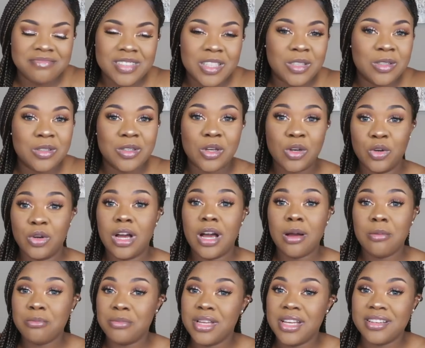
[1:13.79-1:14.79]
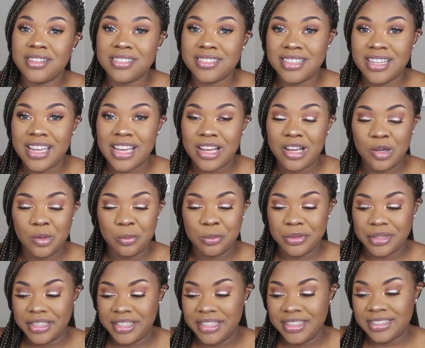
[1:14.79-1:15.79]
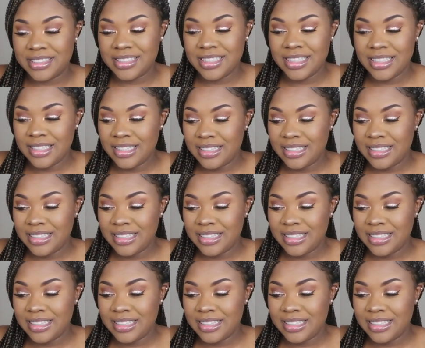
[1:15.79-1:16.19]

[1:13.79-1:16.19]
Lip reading: No, I'm better now, but